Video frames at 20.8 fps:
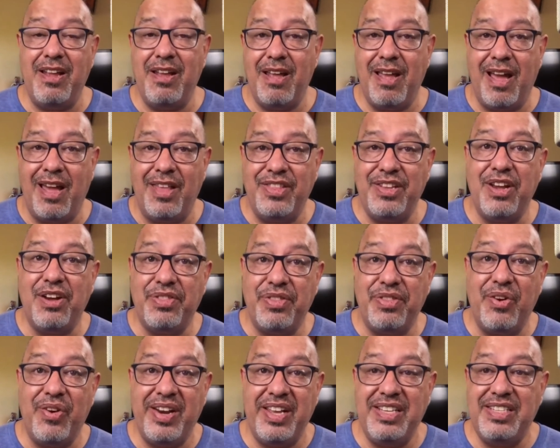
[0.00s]

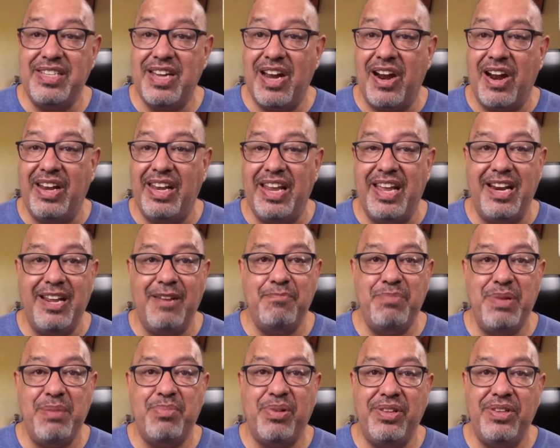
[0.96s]
authorities are letting
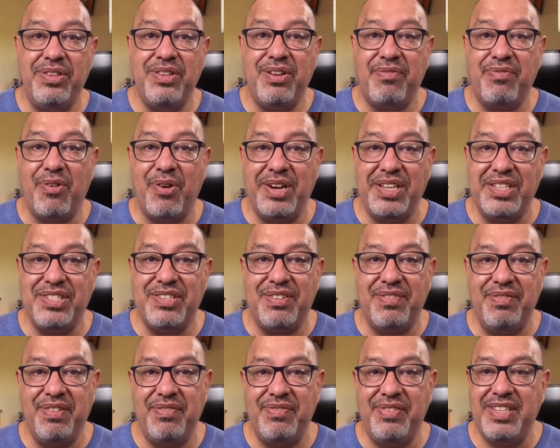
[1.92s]
people in their 40s or
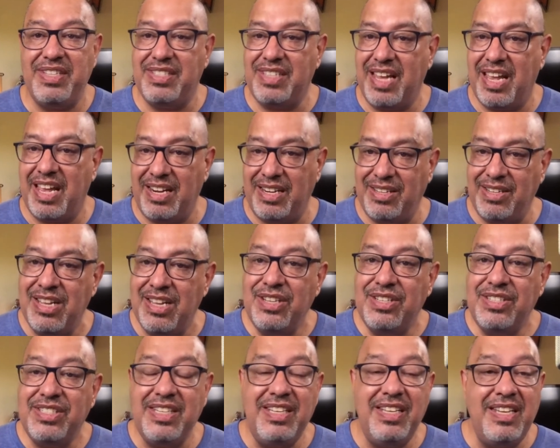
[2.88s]
50s
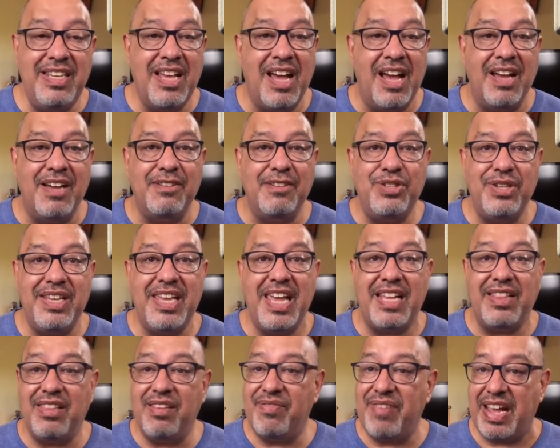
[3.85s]
to
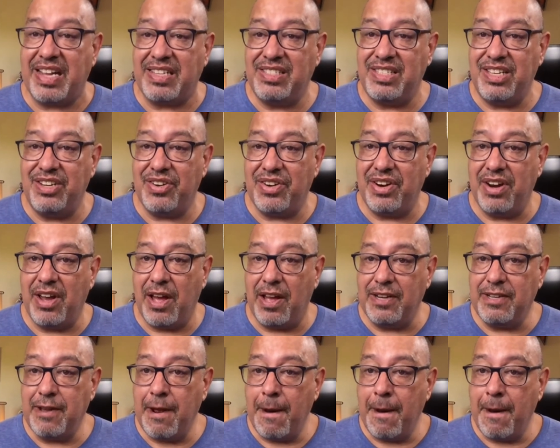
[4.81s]
get the vaccine or not.